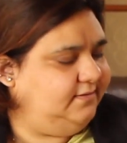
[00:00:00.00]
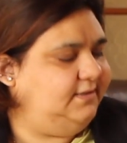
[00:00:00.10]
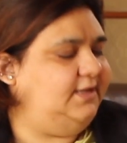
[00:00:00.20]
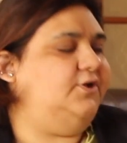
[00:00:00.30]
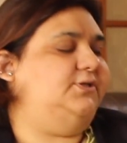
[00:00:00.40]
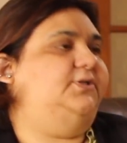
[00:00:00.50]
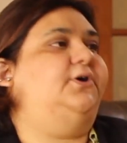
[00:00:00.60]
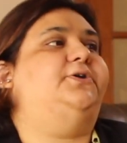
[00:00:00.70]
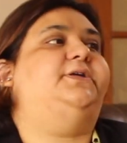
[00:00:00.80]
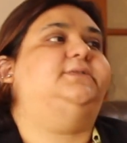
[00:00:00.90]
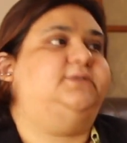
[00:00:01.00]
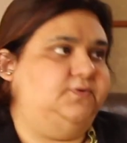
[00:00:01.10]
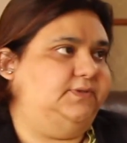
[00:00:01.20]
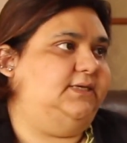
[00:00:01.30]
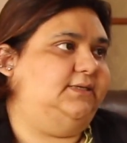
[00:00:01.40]
then also the audience
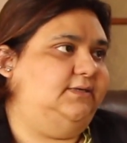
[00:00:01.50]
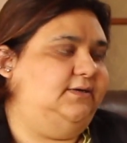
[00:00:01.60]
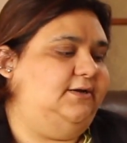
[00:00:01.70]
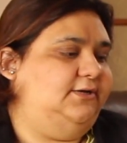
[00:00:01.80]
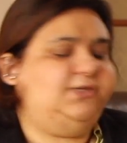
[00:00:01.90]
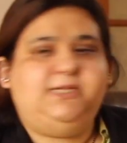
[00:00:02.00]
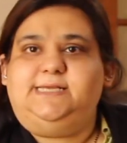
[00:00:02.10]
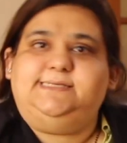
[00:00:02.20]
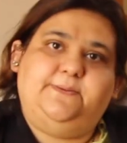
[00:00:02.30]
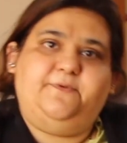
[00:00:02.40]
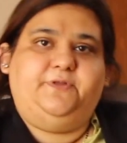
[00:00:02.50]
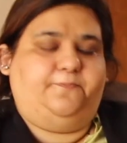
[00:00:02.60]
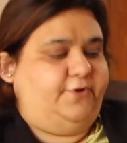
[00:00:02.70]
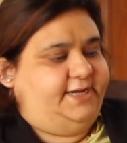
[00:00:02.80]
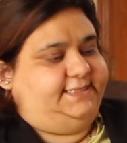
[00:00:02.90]
knows it. So these are some of the
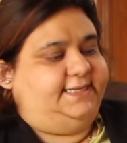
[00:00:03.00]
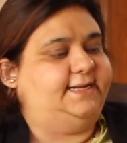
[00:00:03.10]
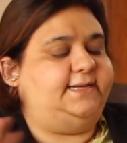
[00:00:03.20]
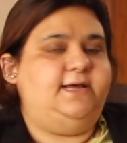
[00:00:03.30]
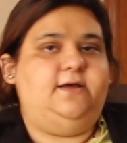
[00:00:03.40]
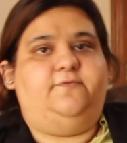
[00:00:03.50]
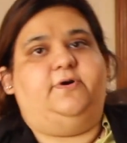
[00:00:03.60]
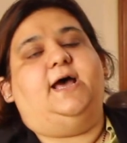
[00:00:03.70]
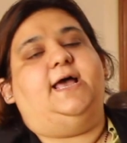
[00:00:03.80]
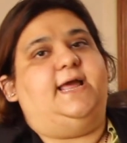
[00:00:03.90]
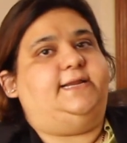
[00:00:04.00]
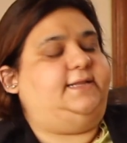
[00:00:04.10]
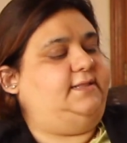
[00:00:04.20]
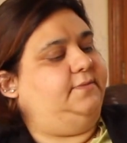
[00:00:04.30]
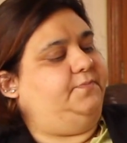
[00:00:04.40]
points that were highlighted
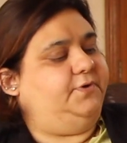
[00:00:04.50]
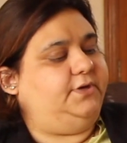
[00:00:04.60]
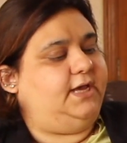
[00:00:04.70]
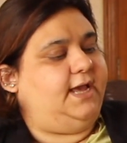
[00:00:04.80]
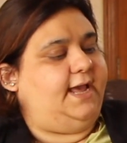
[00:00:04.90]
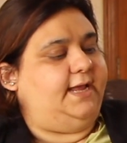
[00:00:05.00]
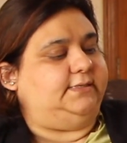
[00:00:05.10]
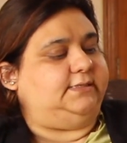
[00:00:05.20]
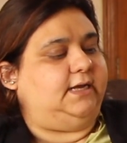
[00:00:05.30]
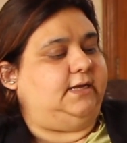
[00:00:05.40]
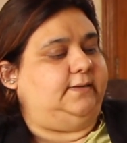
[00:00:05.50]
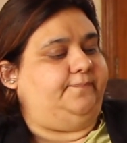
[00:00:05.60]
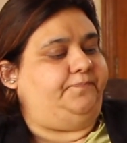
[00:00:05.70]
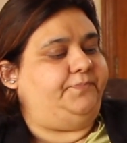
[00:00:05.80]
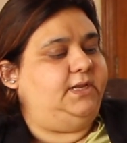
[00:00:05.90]
in the book, and
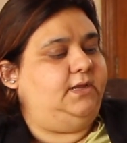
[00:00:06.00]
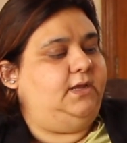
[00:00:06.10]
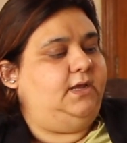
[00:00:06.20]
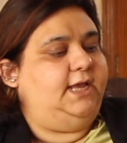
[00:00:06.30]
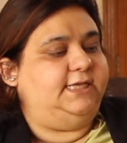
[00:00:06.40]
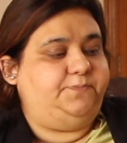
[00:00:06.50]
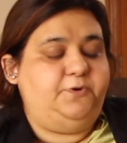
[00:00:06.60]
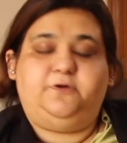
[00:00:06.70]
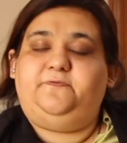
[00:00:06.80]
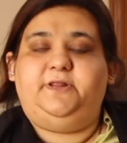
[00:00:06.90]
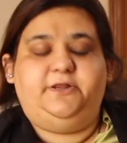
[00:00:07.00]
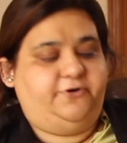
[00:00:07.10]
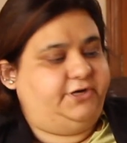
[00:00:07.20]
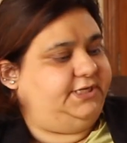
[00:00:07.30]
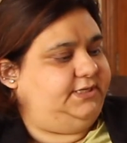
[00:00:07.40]
it's beautifully
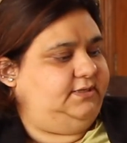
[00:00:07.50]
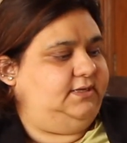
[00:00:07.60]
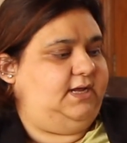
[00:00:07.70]
written,